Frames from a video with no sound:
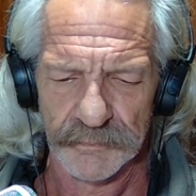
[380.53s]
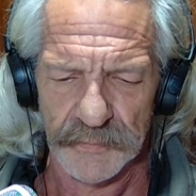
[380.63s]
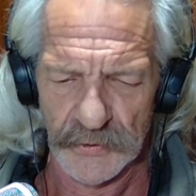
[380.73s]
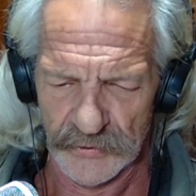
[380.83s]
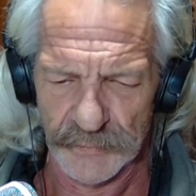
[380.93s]

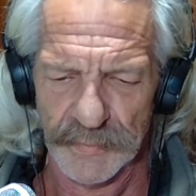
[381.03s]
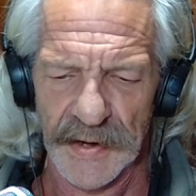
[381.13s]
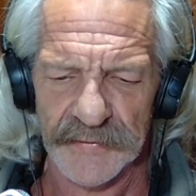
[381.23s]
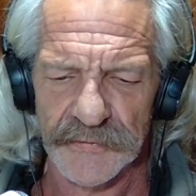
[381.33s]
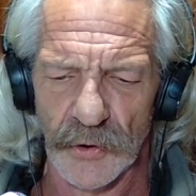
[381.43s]
You can
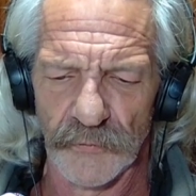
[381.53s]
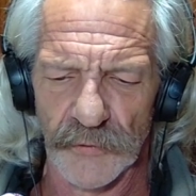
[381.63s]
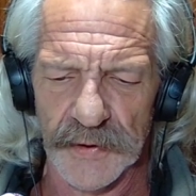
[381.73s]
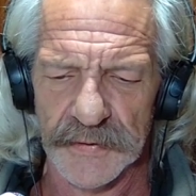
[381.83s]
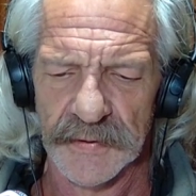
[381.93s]
pass
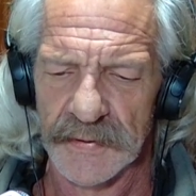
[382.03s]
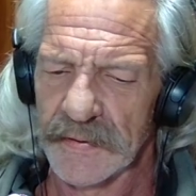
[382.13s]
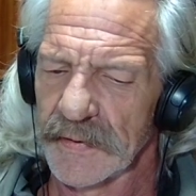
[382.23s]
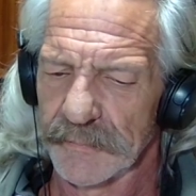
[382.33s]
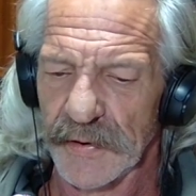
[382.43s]
over it,
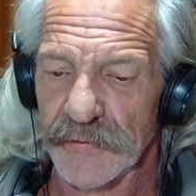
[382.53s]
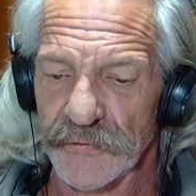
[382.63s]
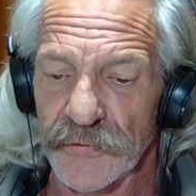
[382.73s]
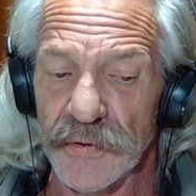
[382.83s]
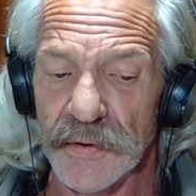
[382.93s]
but you
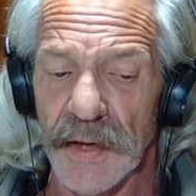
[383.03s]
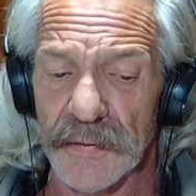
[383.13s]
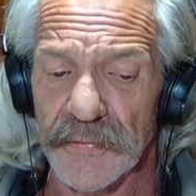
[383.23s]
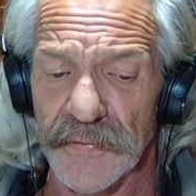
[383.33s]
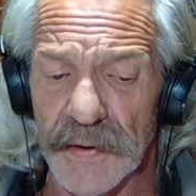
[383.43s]
should
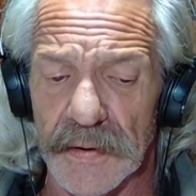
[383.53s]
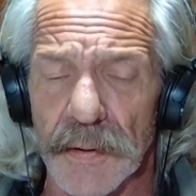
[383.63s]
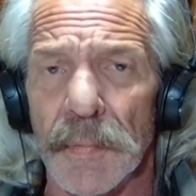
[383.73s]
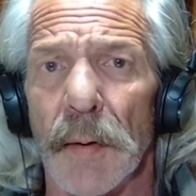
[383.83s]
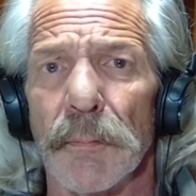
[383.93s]
not think
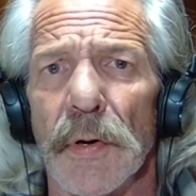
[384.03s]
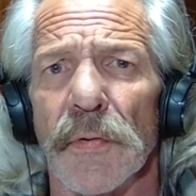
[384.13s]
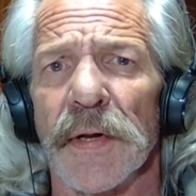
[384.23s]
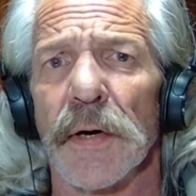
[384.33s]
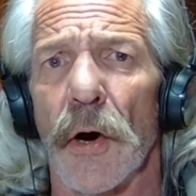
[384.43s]
about
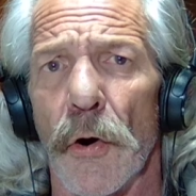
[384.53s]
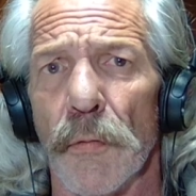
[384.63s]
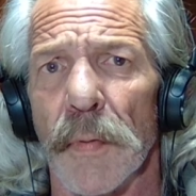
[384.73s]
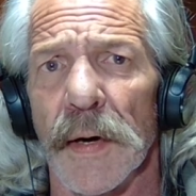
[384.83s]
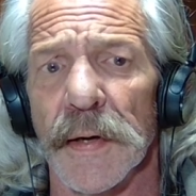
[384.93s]
building a
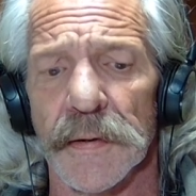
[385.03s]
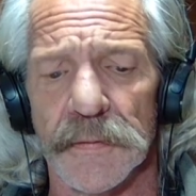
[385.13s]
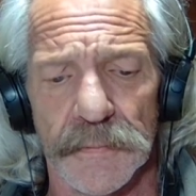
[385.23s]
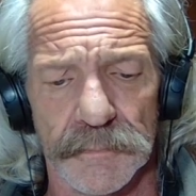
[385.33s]
home on it."